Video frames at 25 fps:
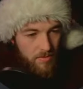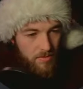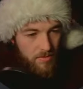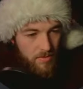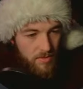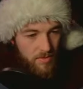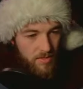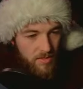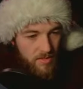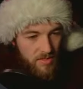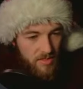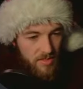
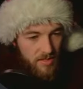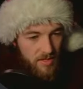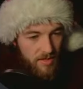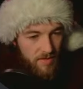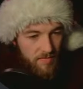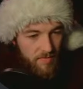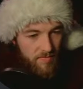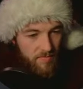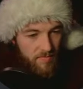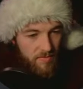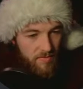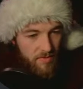This
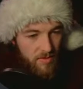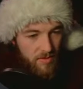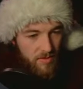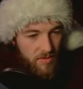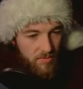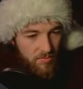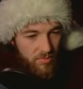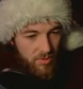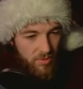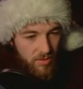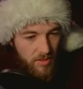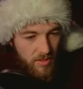have
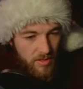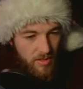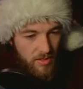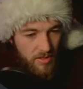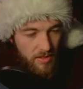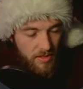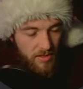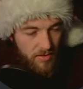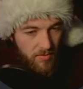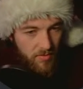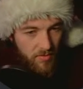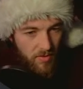completely
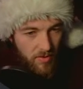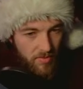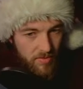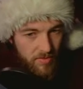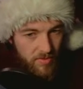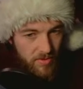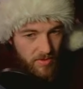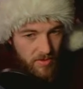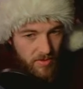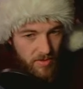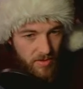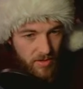
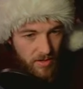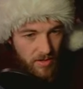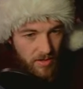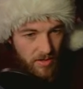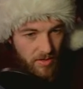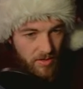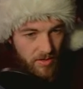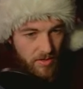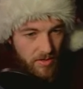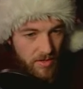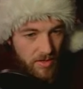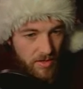corrupted
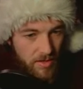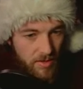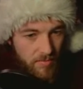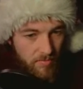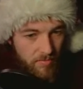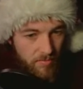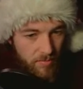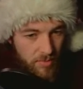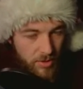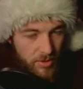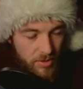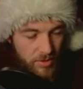our
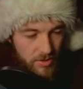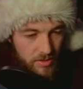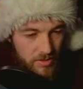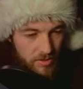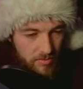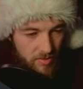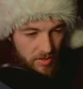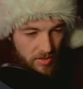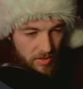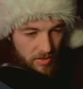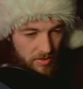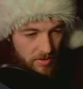inputs
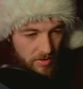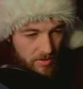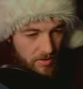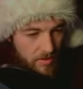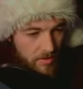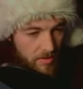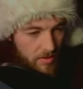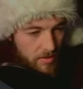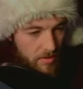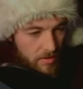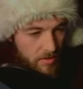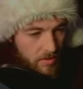apparently,
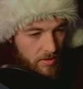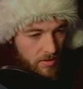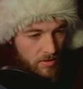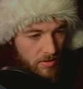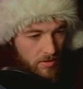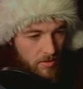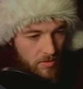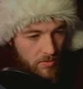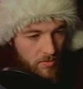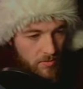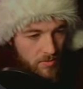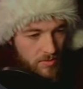
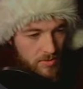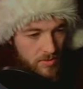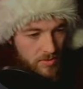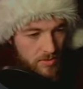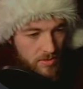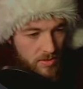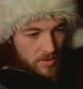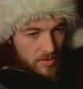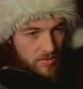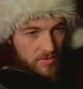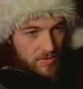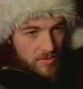which is
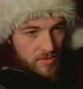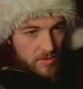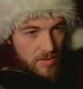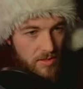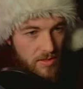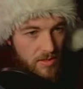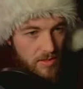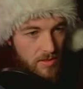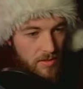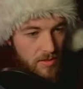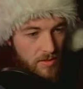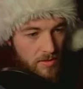interesting.